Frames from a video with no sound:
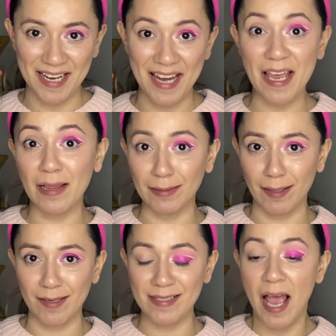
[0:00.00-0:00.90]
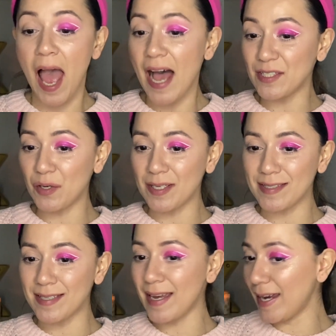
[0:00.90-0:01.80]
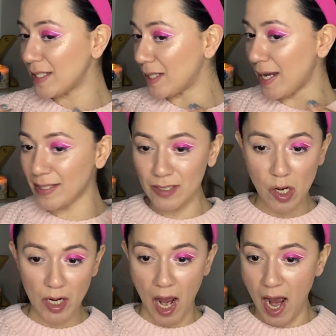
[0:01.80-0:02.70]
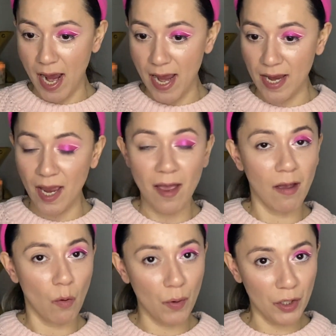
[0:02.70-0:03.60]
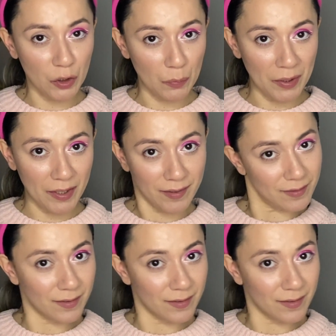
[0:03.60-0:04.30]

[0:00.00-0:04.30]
Day looks. As you can see in today's look, I went a little bit,